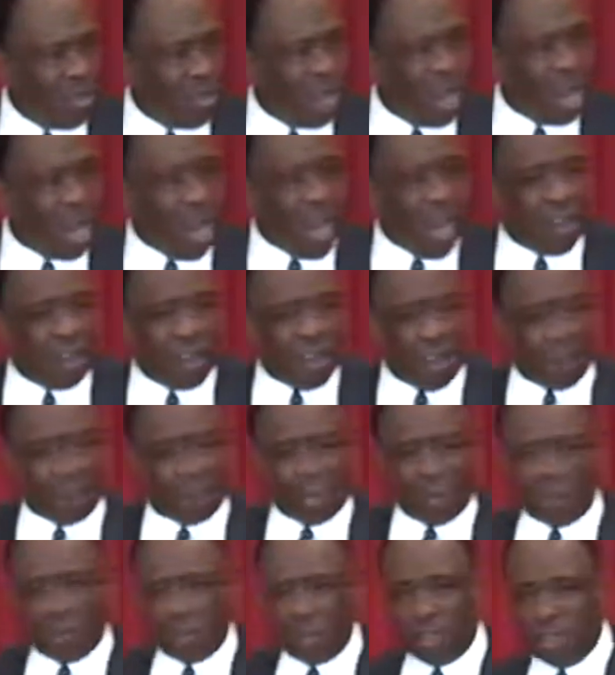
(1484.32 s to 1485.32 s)
And I have
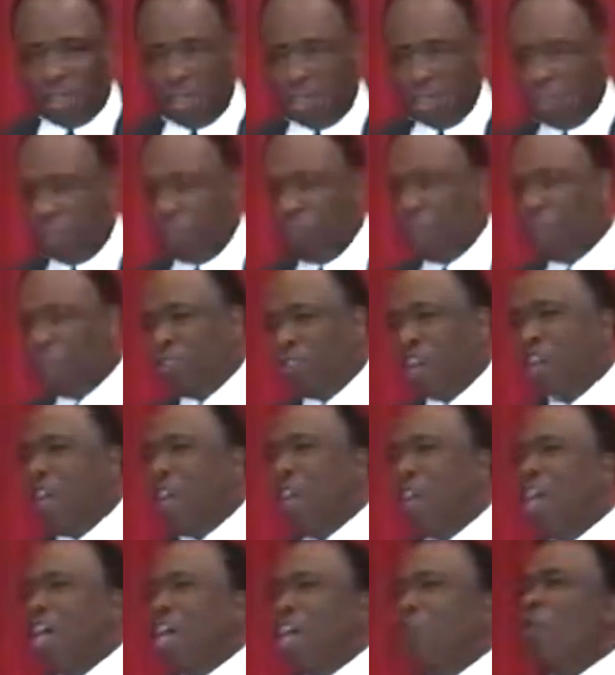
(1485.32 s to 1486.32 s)
some of the children there,
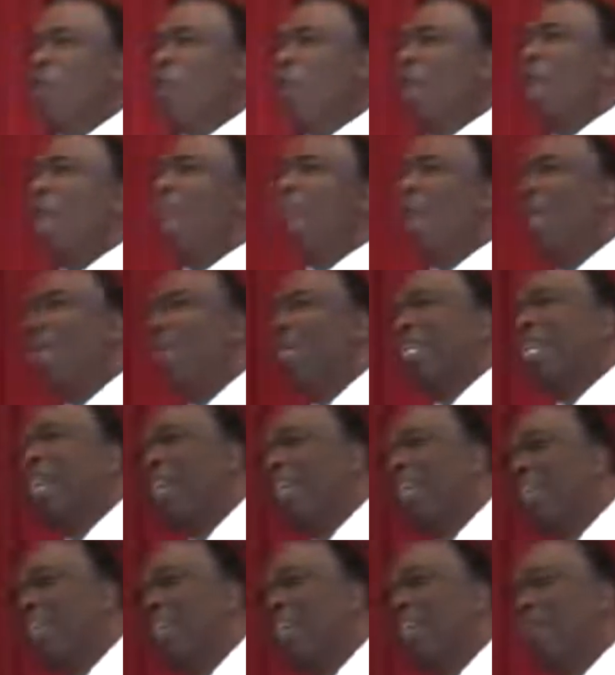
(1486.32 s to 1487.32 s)
well, my mama
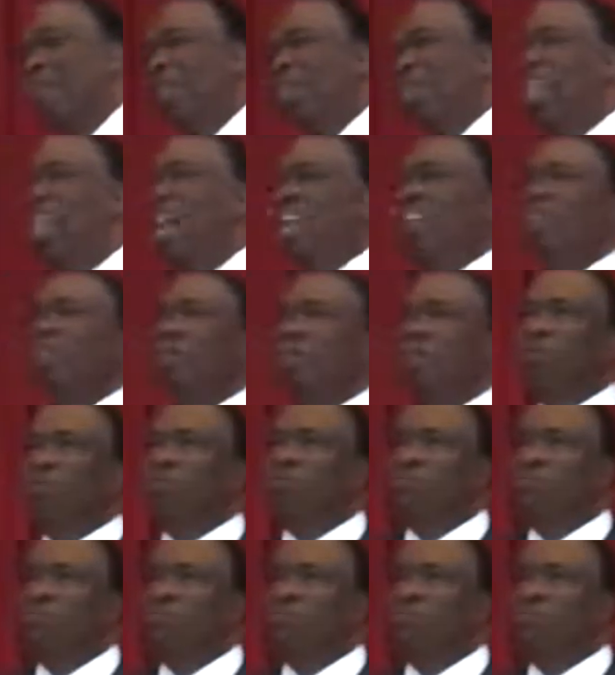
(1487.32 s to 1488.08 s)
can't tell me nothing.